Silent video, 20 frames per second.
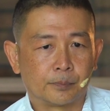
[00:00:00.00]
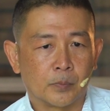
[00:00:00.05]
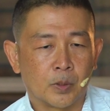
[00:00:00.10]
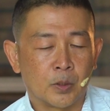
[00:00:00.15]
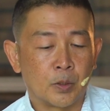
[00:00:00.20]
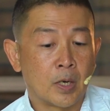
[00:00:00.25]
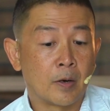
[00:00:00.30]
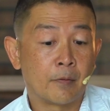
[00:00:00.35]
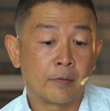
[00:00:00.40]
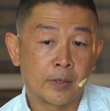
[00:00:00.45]

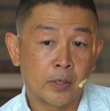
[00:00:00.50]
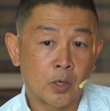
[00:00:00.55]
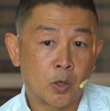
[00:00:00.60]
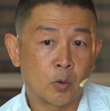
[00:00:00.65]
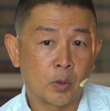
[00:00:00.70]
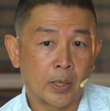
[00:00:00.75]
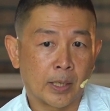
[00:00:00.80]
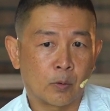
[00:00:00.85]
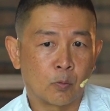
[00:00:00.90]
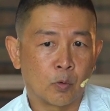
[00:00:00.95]
You never
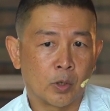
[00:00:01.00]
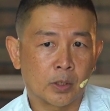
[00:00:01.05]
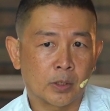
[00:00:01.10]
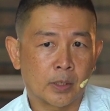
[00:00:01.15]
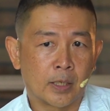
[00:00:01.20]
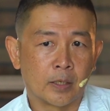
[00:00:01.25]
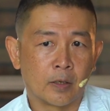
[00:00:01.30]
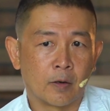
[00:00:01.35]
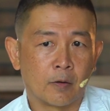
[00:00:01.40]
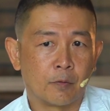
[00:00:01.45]
know, like, what
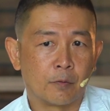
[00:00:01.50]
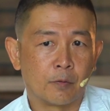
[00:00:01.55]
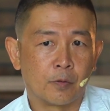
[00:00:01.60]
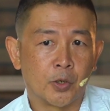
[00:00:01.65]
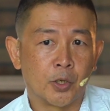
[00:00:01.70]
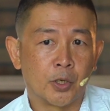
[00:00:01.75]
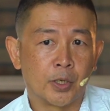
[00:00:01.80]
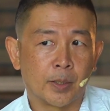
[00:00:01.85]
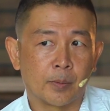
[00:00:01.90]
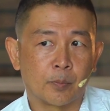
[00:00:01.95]
kind of
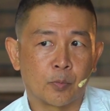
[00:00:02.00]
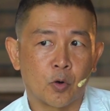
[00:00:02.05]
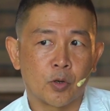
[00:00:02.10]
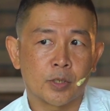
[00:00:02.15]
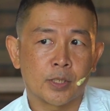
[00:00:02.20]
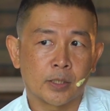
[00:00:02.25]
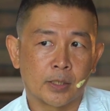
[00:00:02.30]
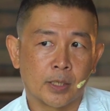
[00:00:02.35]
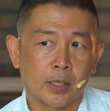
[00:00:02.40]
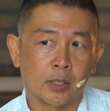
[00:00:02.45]
learning
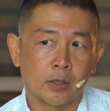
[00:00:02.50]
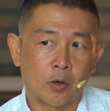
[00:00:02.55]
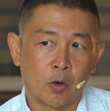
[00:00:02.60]
process that,